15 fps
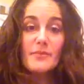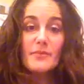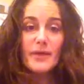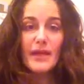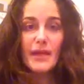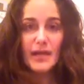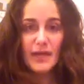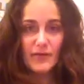
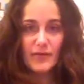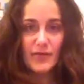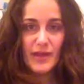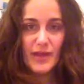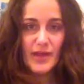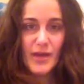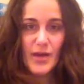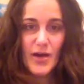beginning of the
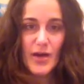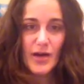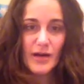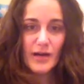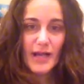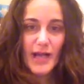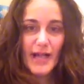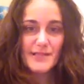
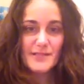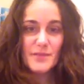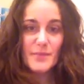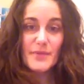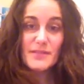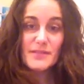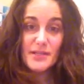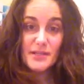year as a
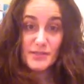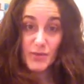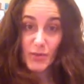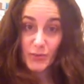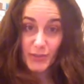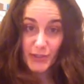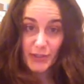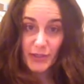business
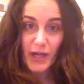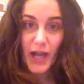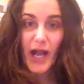owner,